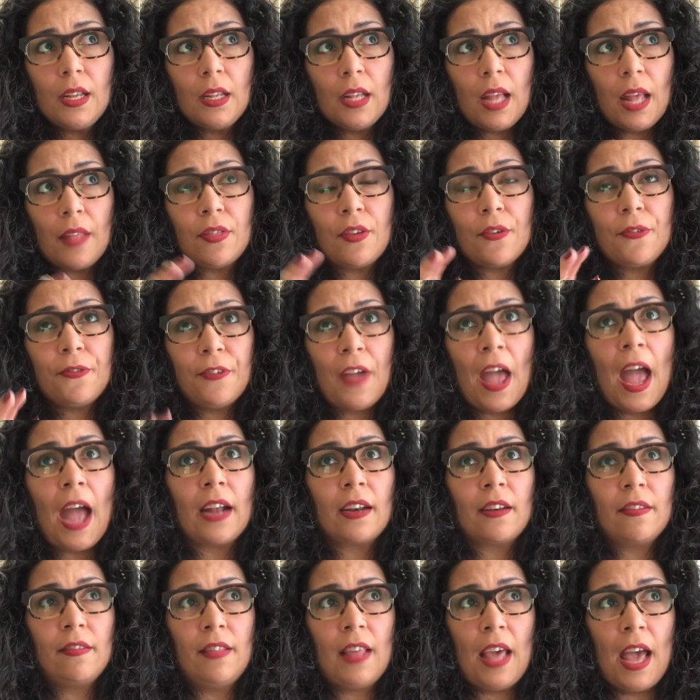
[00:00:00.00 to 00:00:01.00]
And the
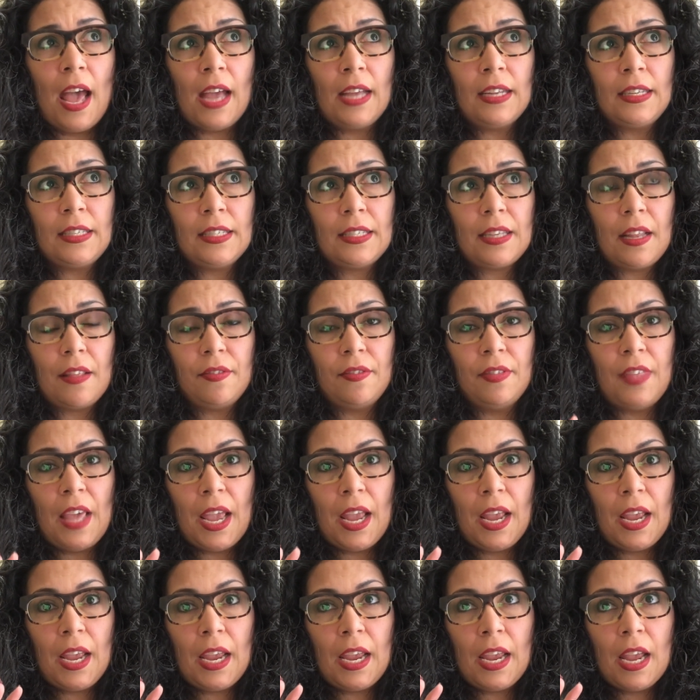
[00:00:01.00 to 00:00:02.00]
fact that
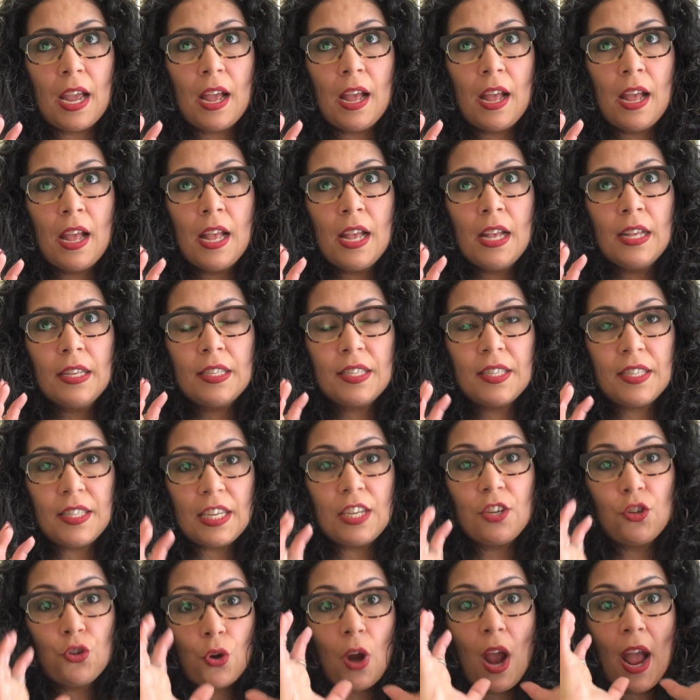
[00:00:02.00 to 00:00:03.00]
they
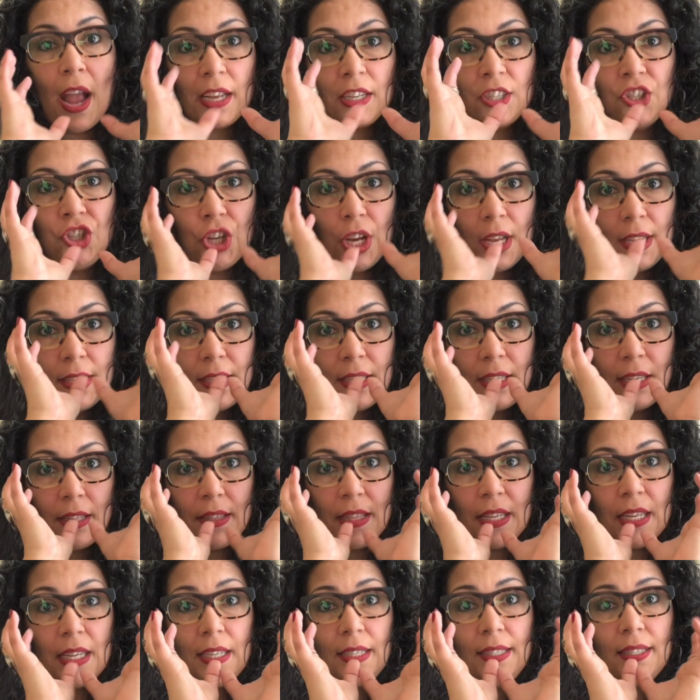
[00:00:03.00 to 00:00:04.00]
see drag just in
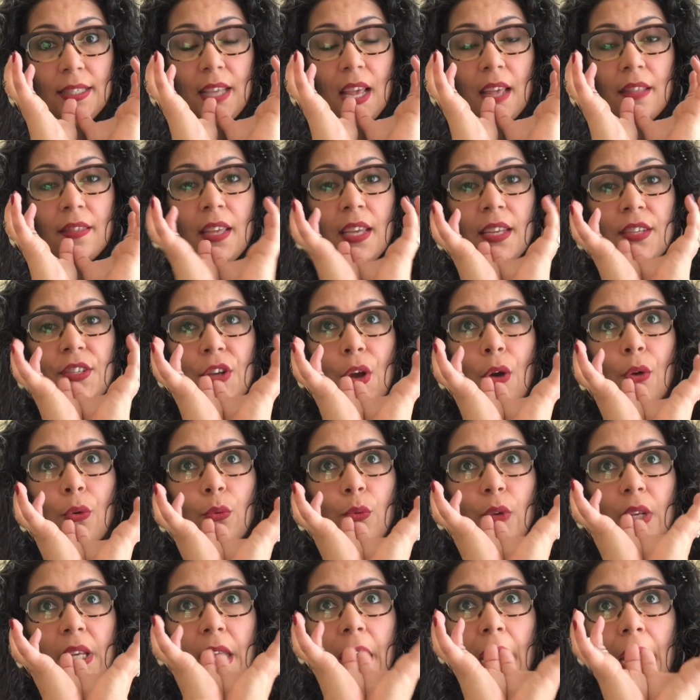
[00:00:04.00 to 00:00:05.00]
this and they don't
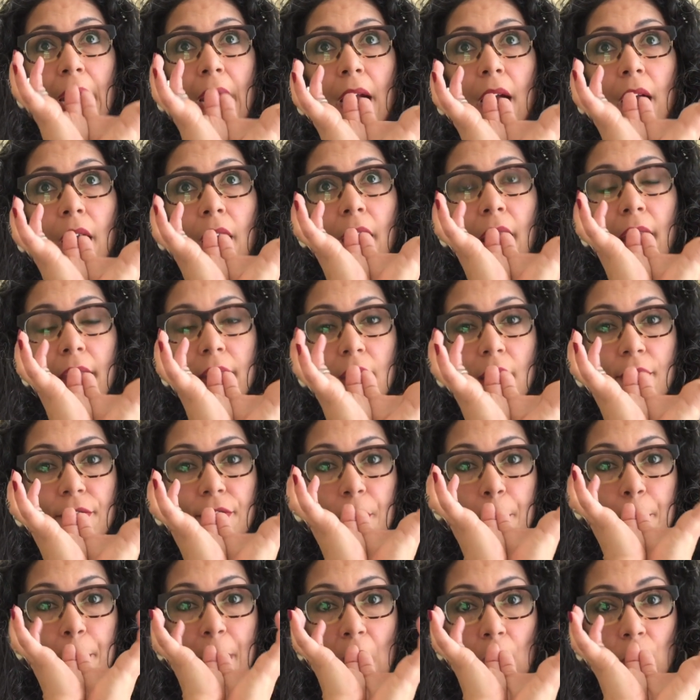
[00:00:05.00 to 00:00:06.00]
care enough
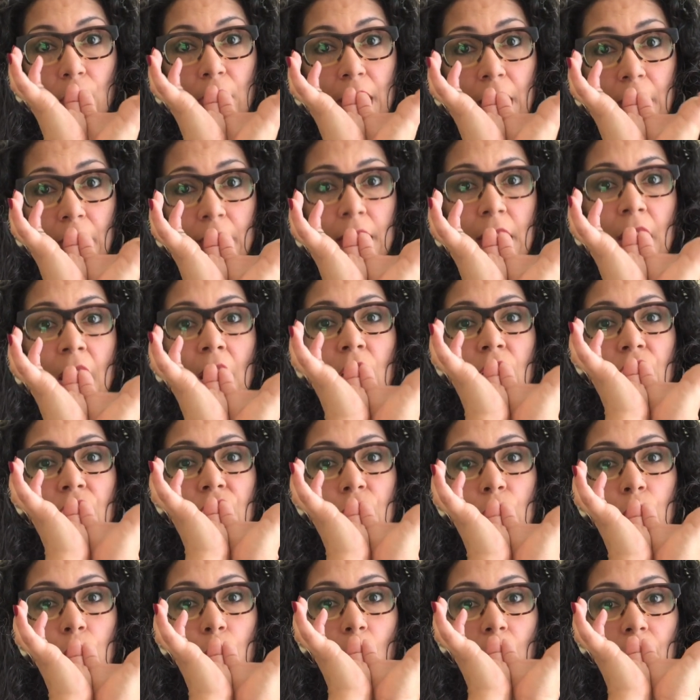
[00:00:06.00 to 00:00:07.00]
about it
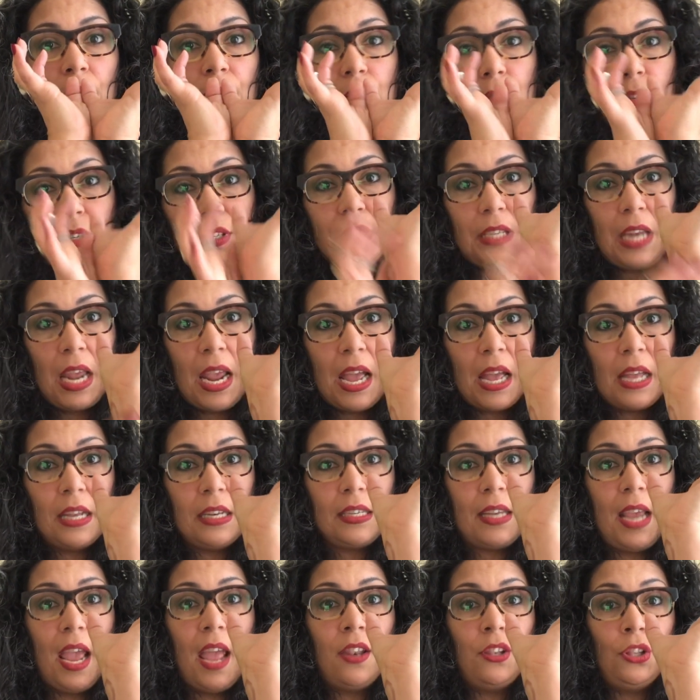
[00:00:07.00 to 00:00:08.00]
to understand
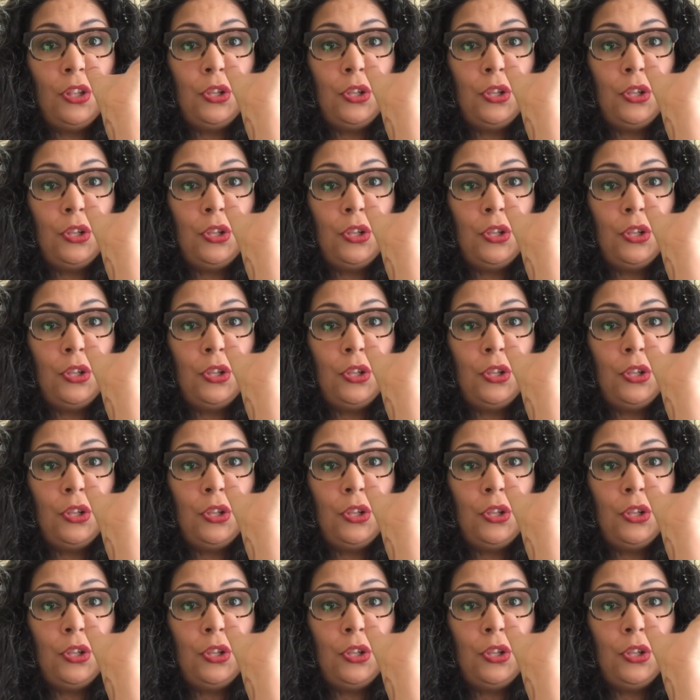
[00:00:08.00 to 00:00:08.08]
and